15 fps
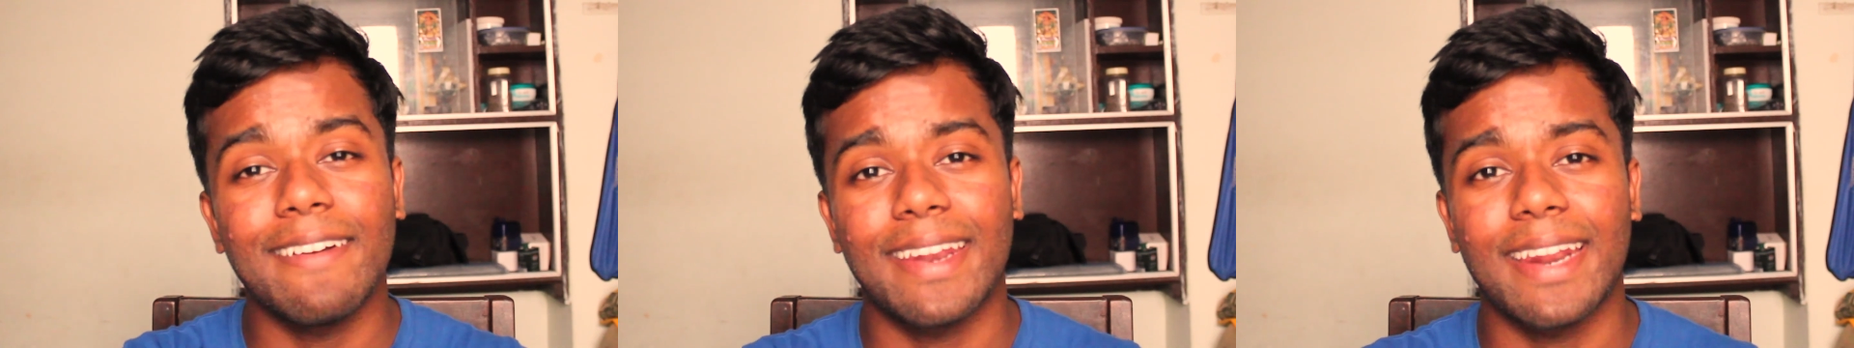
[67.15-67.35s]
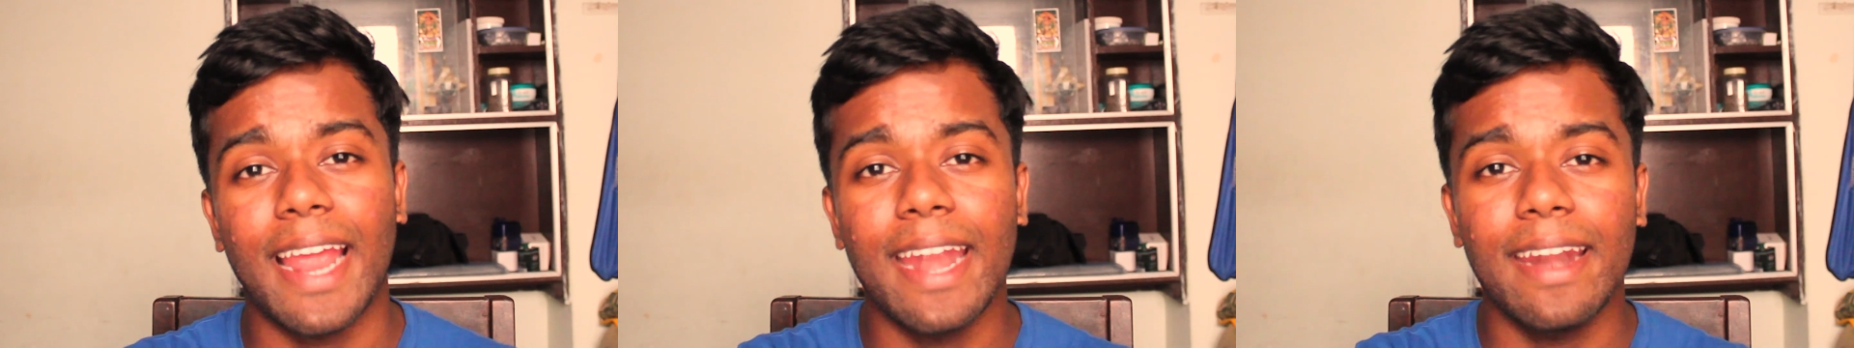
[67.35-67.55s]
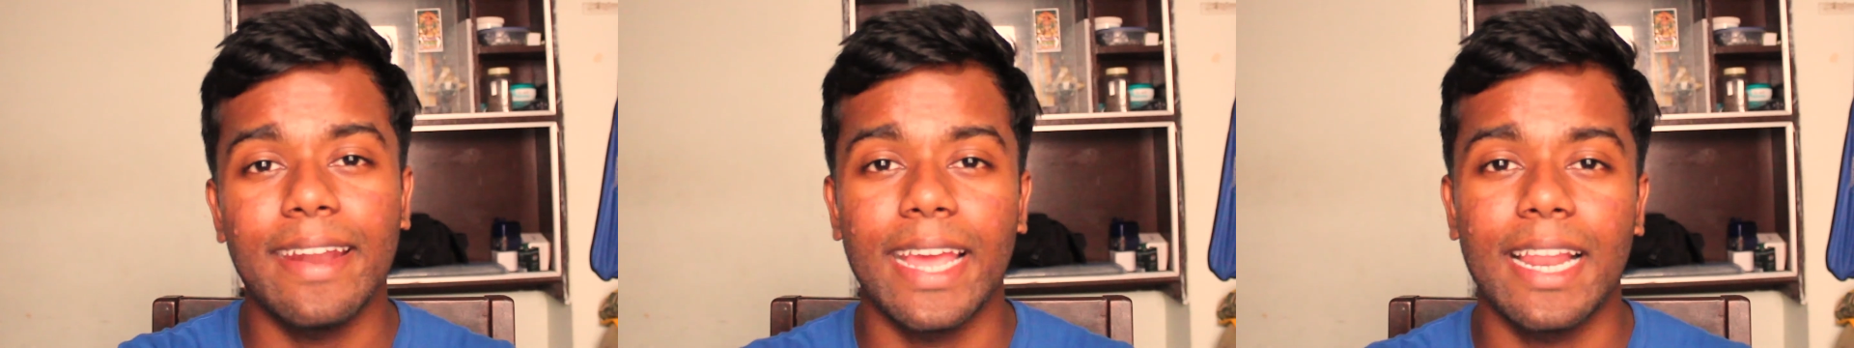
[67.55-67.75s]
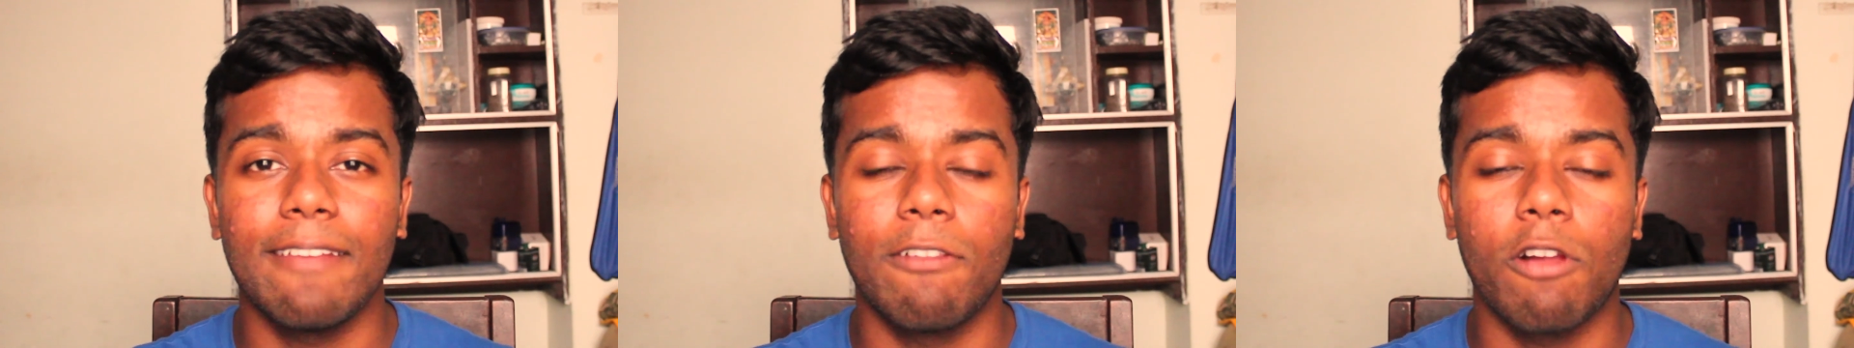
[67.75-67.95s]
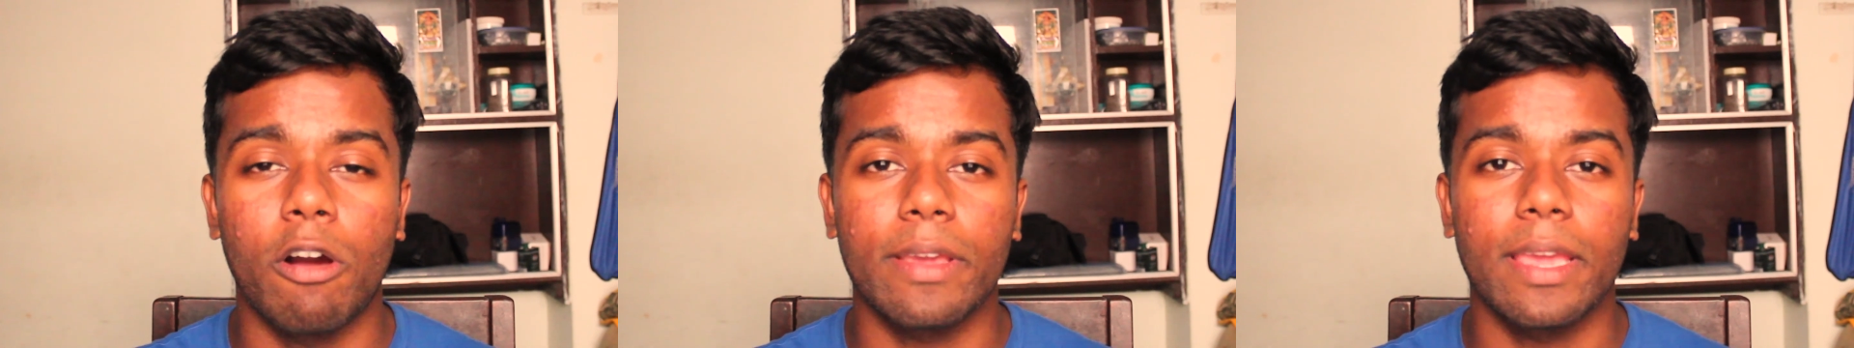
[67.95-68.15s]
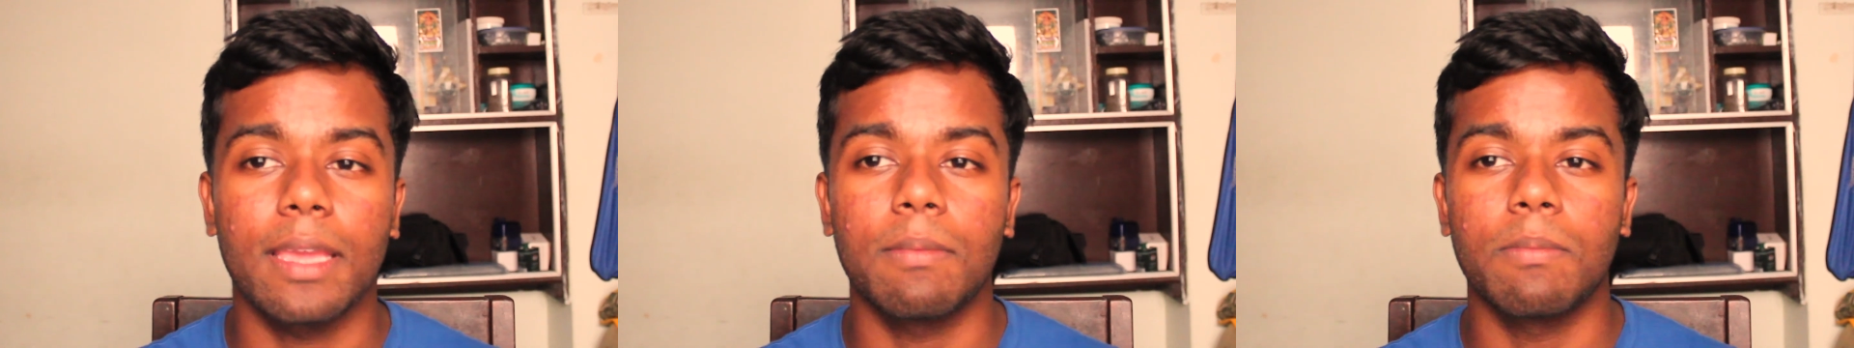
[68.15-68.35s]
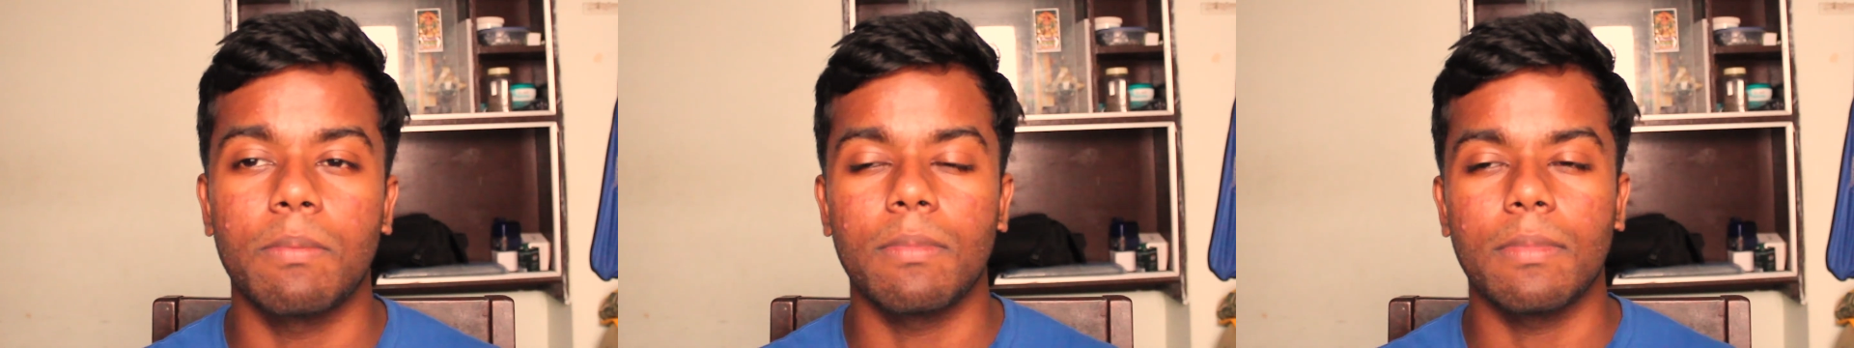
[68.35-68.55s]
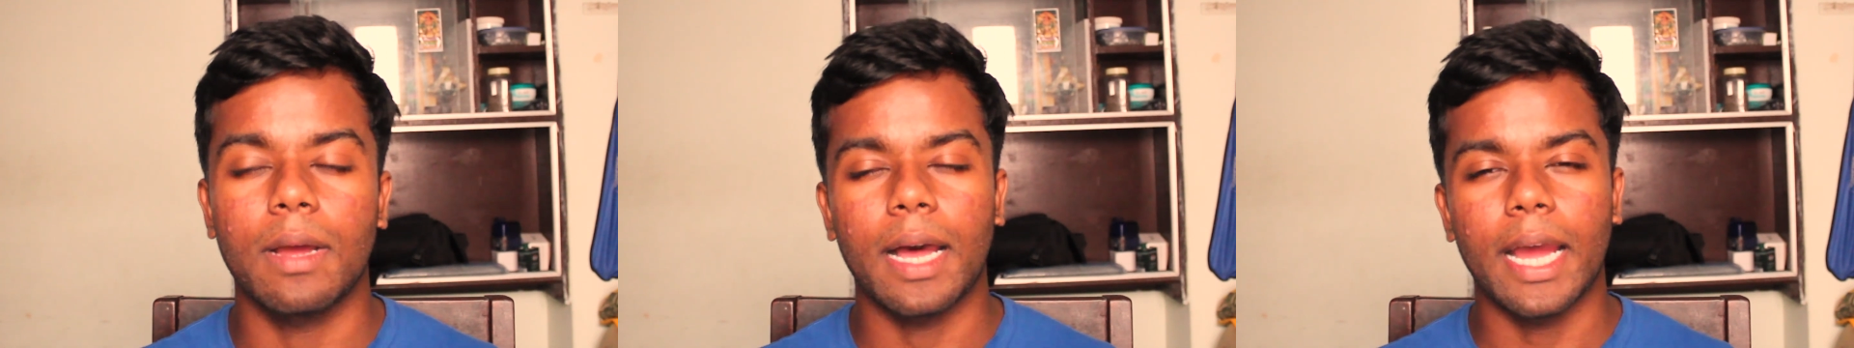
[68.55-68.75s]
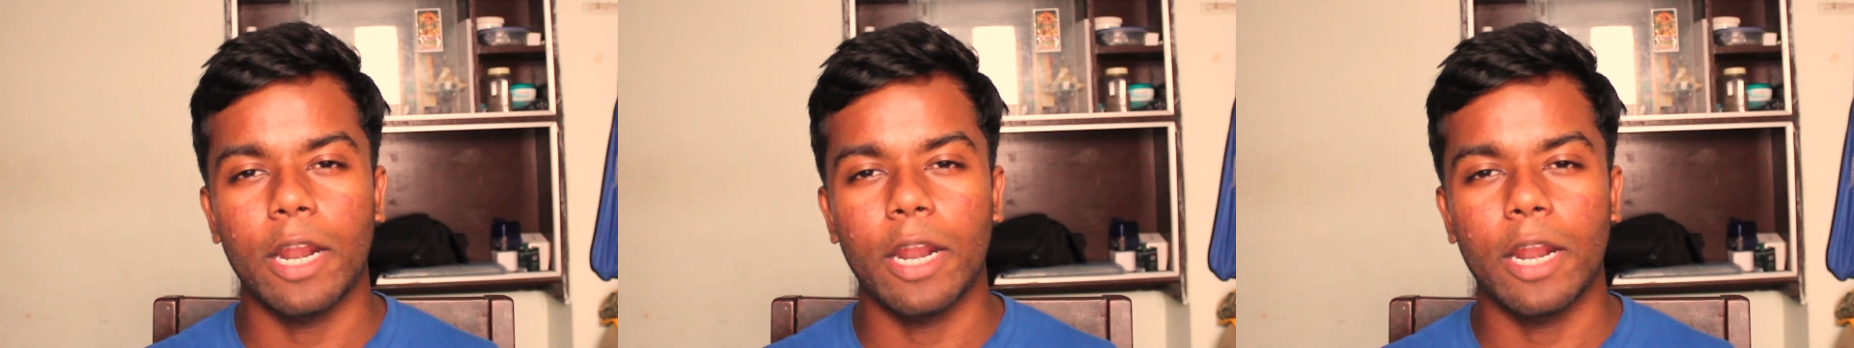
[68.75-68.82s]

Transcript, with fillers: I tried daily vlogging.